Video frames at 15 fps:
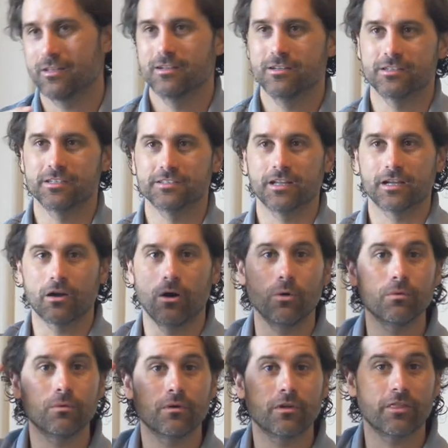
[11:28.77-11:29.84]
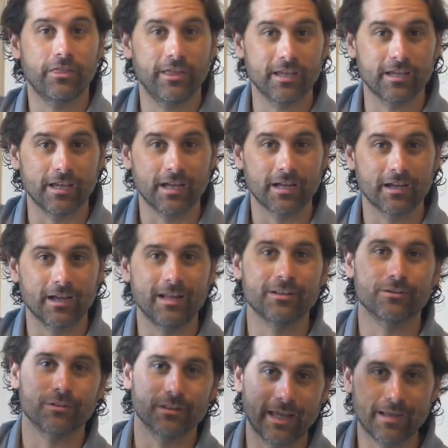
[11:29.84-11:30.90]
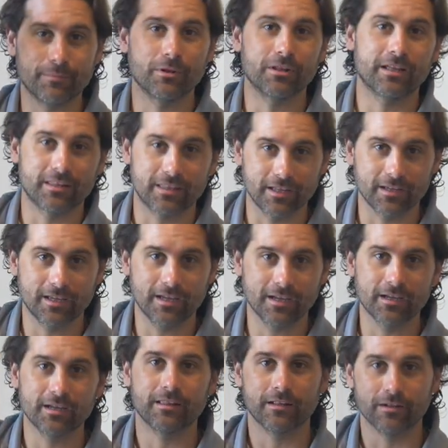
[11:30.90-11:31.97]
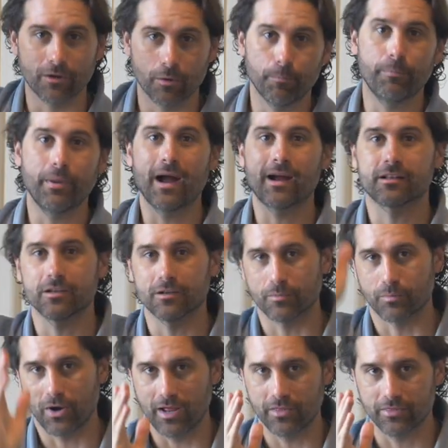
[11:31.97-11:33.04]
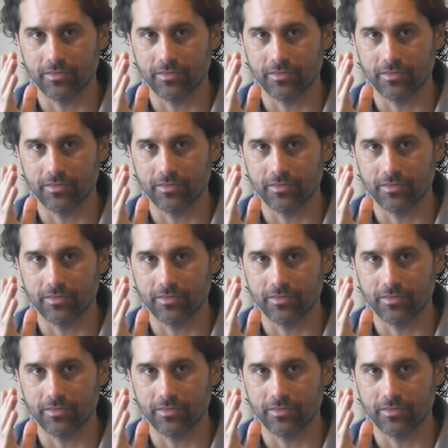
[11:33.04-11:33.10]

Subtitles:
Then you're just like, oh, thinking, and you label it thinking, and then you go back to your breath.